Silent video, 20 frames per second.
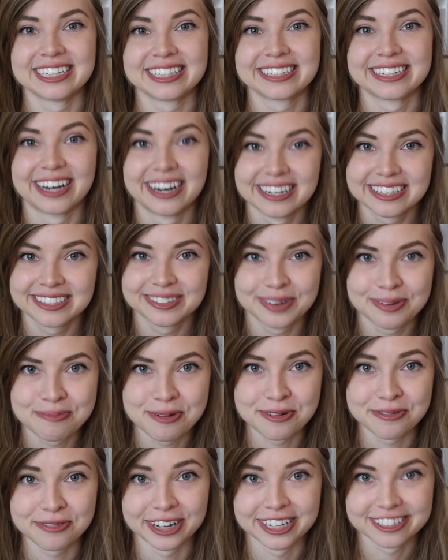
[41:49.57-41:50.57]
talk to a
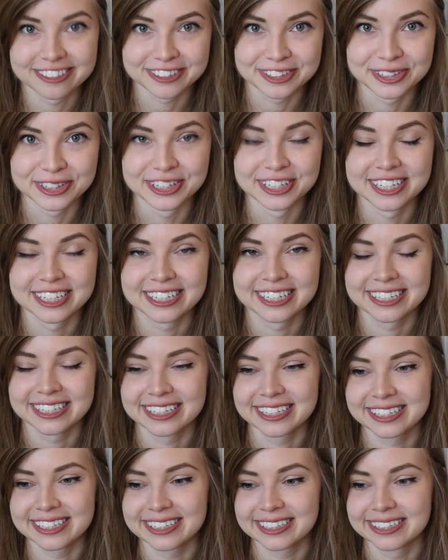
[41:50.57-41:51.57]
professional,
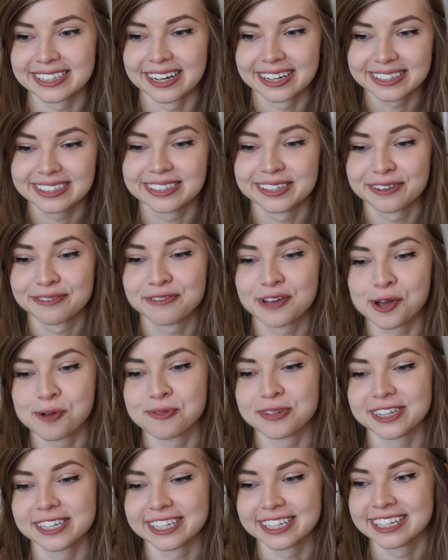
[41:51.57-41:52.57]
talk to your
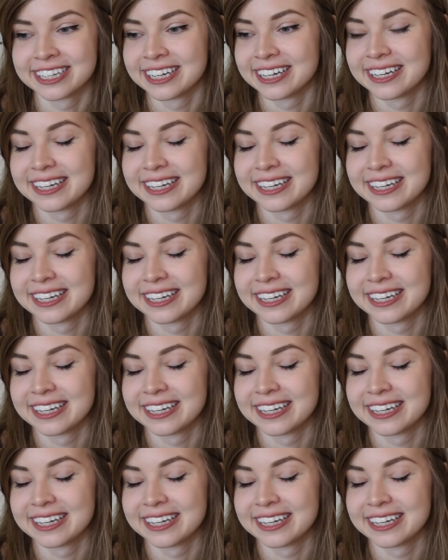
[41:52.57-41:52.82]
family,